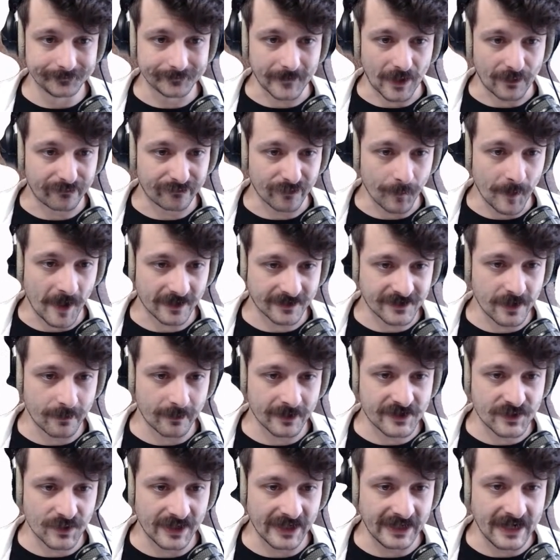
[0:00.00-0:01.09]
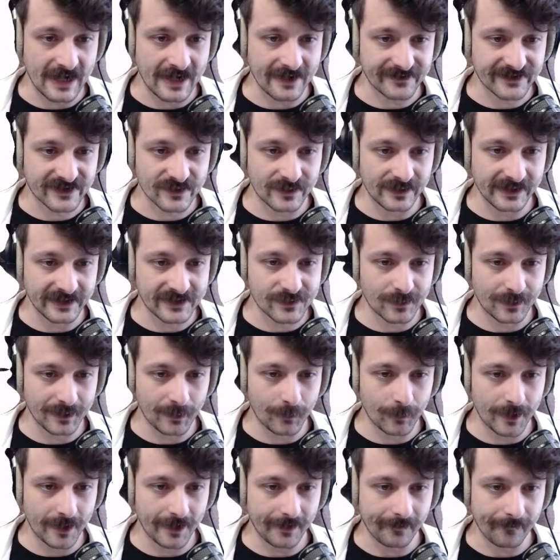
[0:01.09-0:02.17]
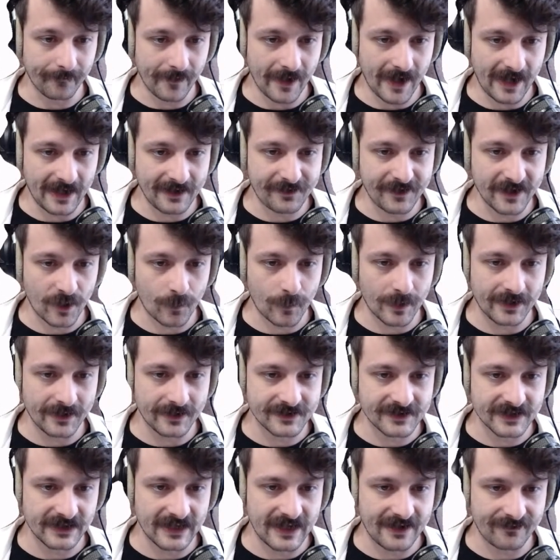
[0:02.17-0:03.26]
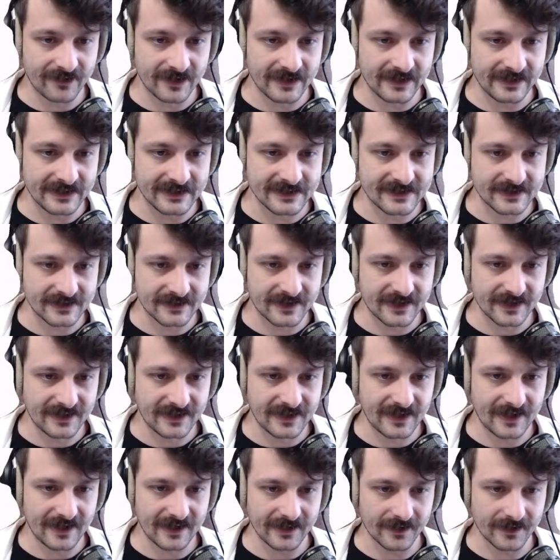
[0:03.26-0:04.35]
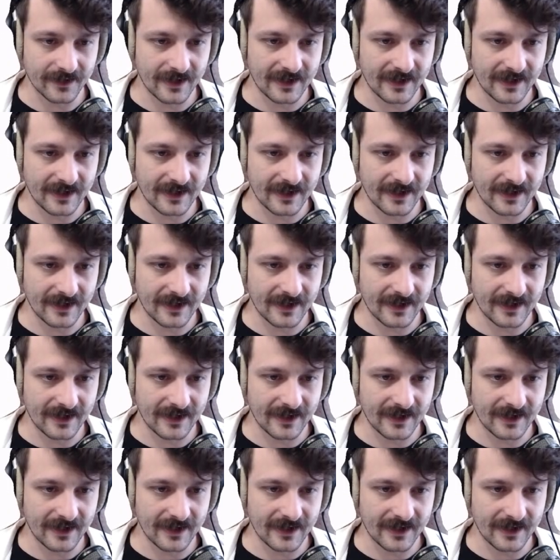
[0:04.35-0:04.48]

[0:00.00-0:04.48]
From October 29th, 2021, I think Windows 11 is... Get out of here.